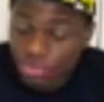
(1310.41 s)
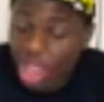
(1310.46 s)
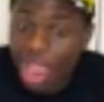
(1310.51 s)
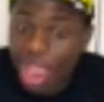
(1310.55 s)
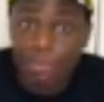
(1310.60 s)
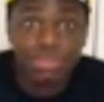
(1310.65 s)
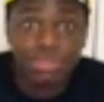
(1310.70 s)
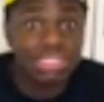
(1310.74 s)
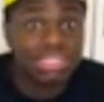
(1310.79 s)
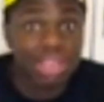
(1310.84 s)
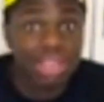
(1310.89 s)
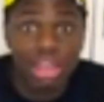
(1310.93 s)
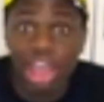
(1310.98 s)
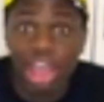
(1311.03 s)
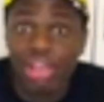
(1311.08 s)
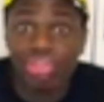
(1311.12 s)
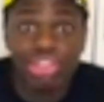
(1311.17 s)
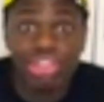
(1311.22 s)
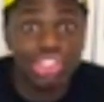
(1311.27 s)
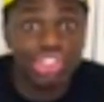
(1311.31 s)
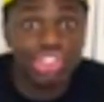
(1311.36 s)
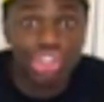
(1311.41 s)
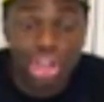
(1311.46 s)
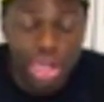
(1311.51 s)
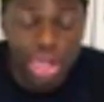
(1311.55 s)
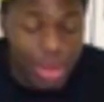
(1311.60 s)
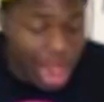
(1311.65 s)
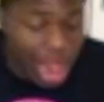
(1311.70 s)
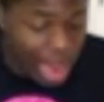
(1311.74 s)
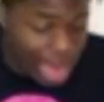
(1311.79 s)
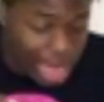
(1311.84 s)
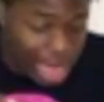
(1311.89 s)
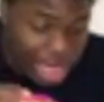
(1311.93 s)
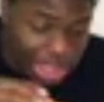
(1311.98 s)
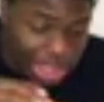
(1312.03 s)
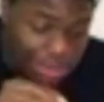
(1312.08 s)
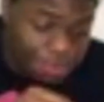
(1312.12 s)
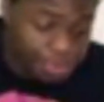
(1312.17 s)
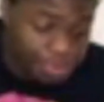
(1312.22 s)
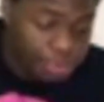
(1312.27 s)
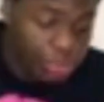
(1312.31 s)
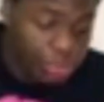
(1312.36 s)
And this
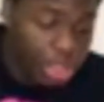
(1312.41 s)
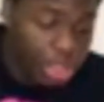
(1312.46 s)
journey